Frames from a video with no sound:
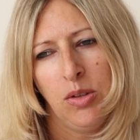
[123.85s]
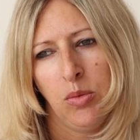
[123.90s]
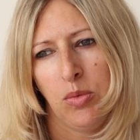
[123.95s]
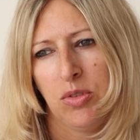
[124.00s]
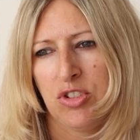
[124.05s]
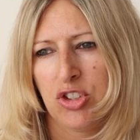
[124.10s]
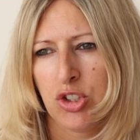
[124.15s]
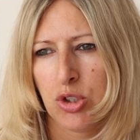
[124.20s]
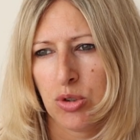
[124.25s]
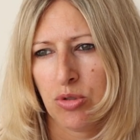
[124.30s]

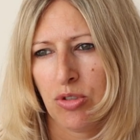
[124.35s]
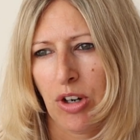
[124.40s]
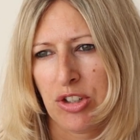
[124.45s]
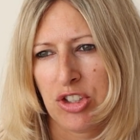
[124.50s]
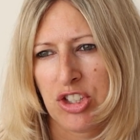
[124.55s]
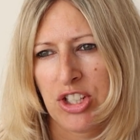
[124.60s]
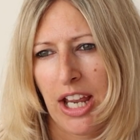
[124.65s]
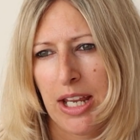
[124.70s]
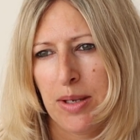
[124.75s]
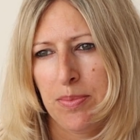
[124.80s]
with short row
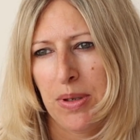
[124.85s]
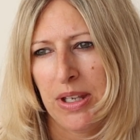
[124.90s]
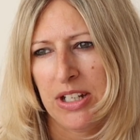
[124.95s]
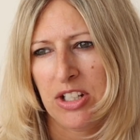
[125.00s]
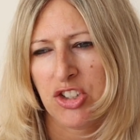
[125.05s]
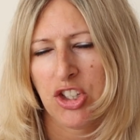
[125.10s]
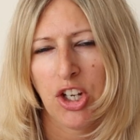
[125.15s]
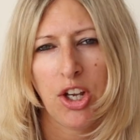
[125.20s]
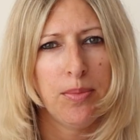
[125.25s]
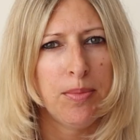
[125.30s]

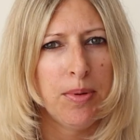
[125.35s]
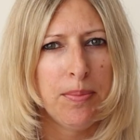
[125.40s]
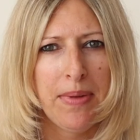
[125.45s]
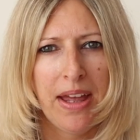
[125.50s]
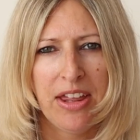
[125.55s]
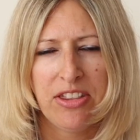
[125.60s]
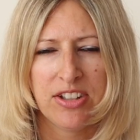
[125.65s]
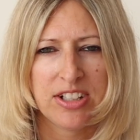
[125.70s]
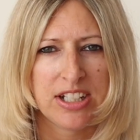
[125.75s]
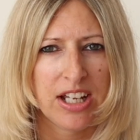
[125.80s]
shaping, German
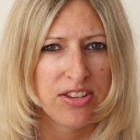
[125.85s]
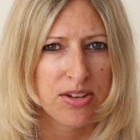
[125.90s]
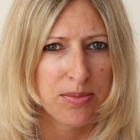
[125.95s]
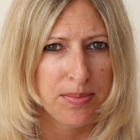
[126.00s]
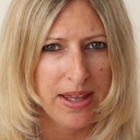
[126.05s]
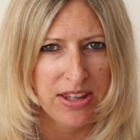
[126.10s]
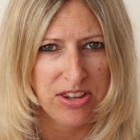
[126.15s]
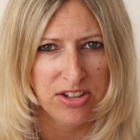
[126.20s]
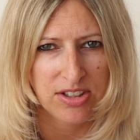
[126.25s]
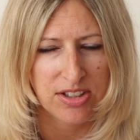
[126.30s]
method, other
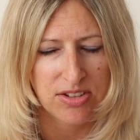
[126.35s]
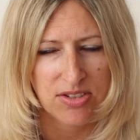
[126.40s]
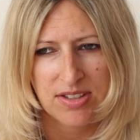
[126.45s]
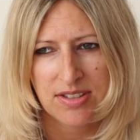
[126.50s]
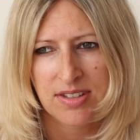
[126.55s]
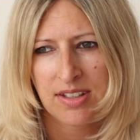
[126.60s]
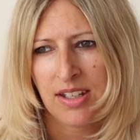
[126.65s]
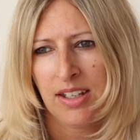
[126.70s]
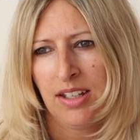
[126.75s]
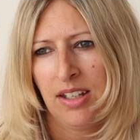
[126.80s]

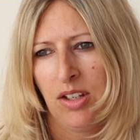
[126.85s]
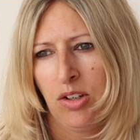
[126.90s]
methods,